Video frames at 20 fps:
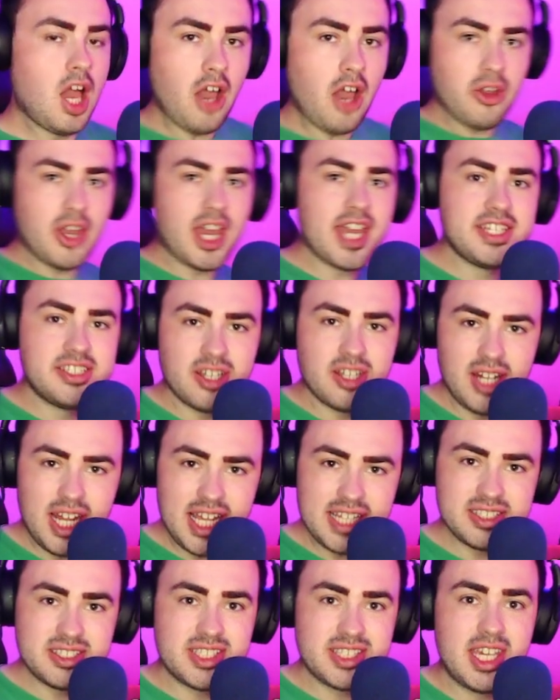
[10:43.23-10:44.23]
Okay, so
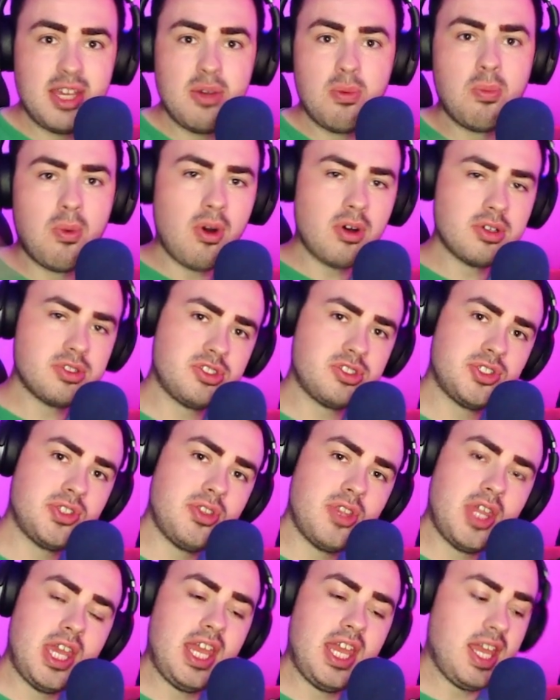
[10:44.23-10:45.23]
let's see what
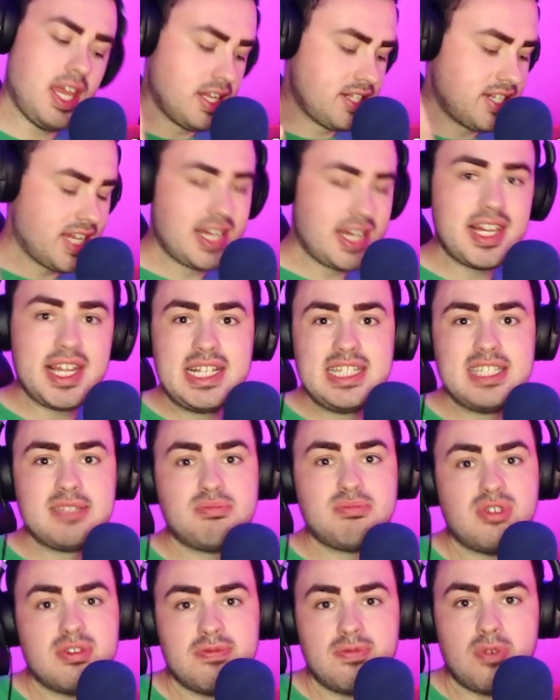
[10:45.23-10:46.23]
the Dell
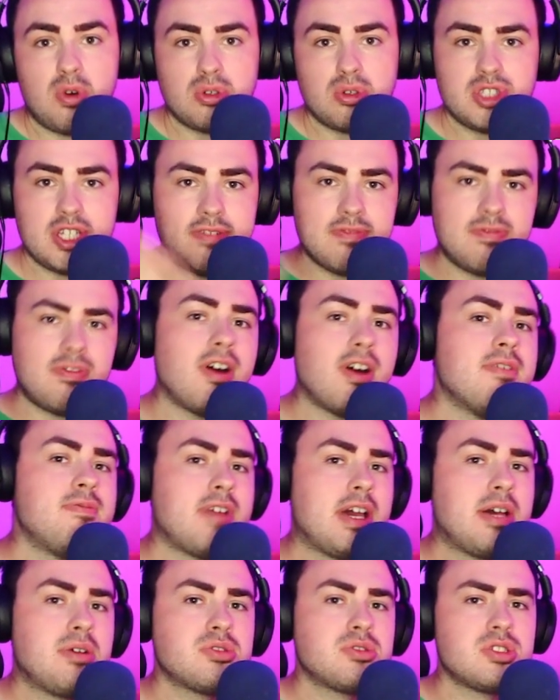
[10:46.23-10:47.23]
Inspiron
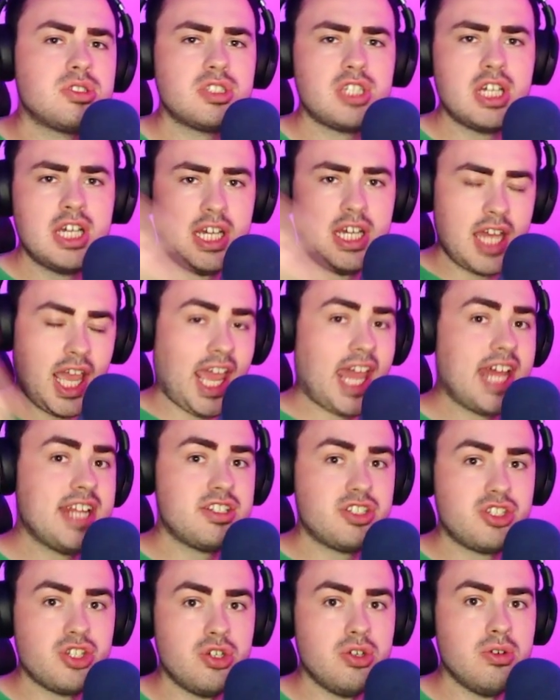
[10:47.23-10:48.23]
14500
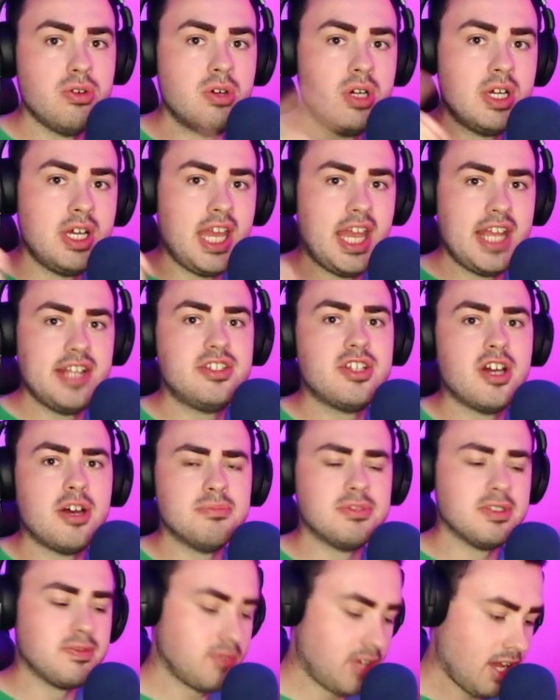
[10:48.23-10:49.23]
can do in
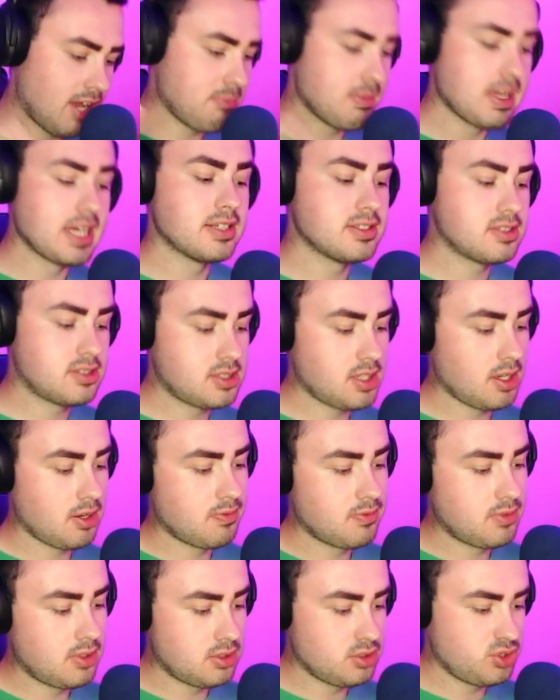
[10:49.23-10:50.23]
terms of gaming. So
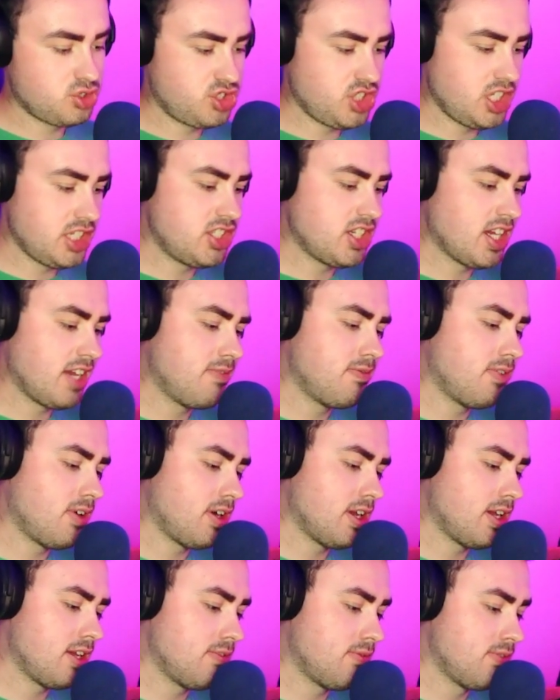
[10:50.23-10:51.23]
I've got GTA
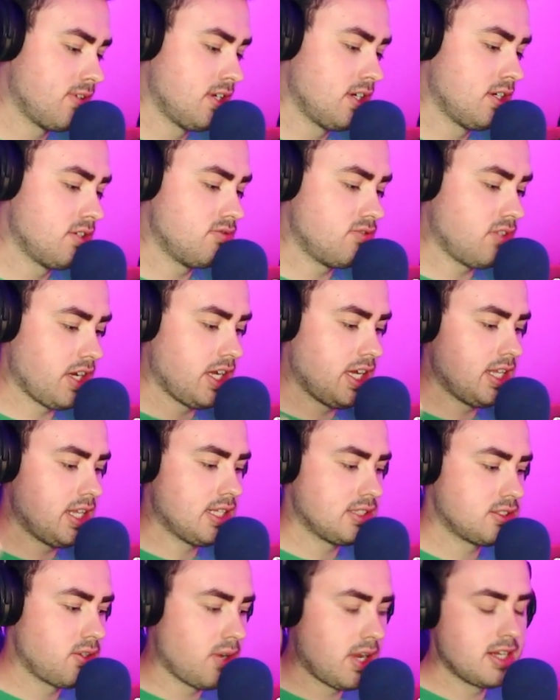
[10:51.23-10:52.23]
5 right here,
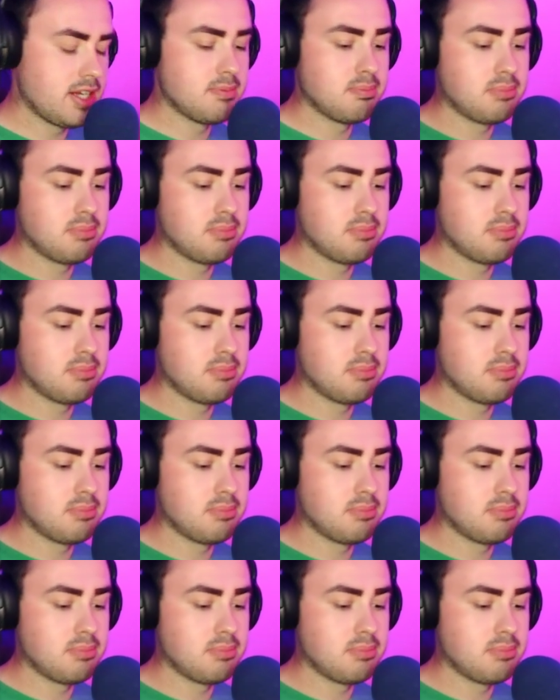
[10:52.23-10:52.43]
let's go ahead and